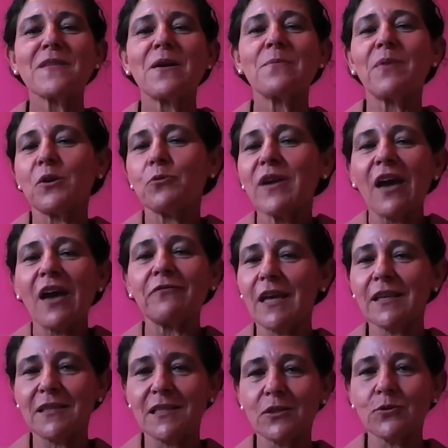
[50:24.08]
But we have
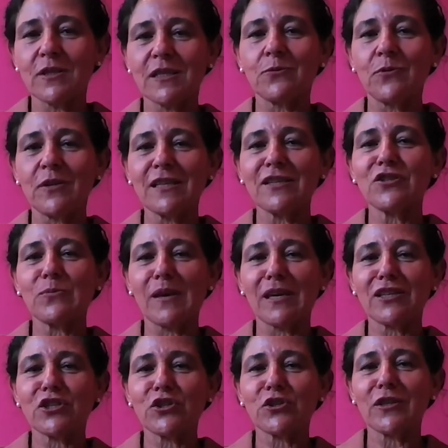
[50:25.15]
that duty. We need to make
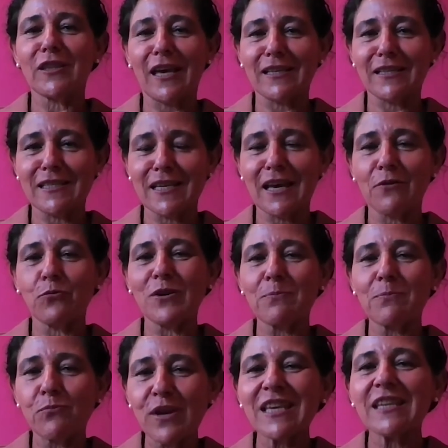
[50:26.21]
sure that we
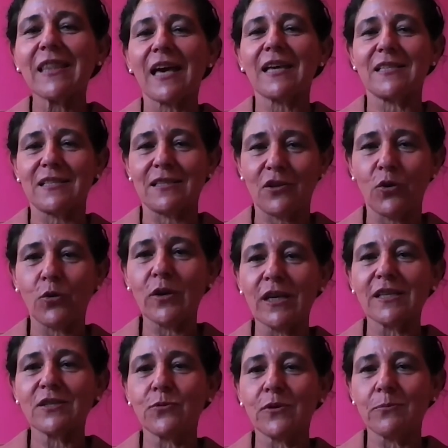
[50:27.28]
bring that
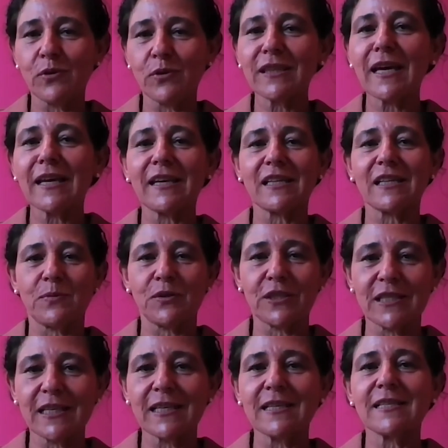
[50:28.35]
knowledge, we bring that
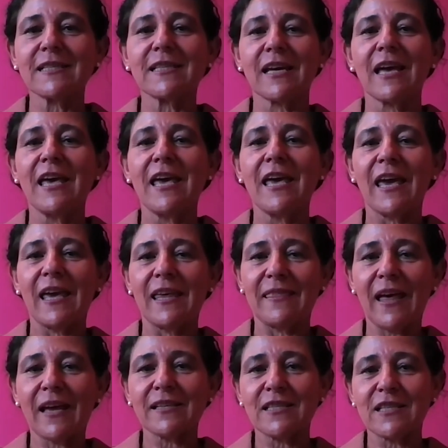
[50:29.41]
expertise, and
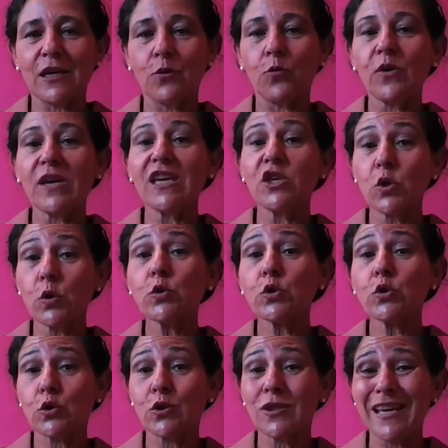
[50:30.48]
that we
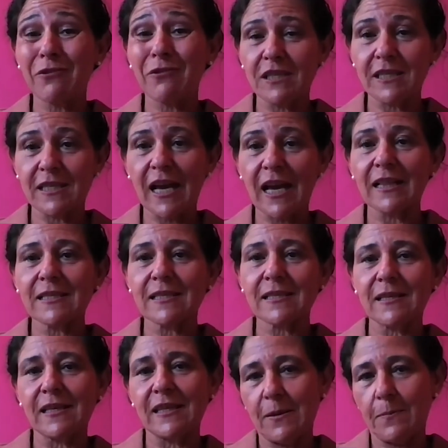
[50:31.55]
use the results
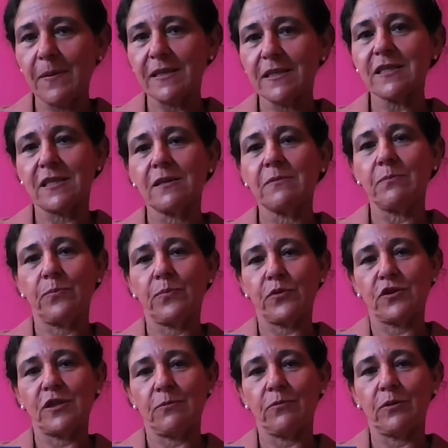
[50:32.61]
in the best
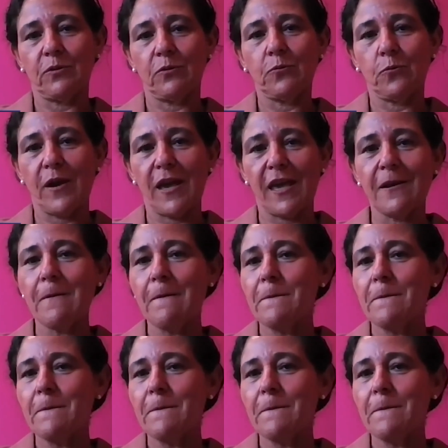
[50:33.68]
possible way.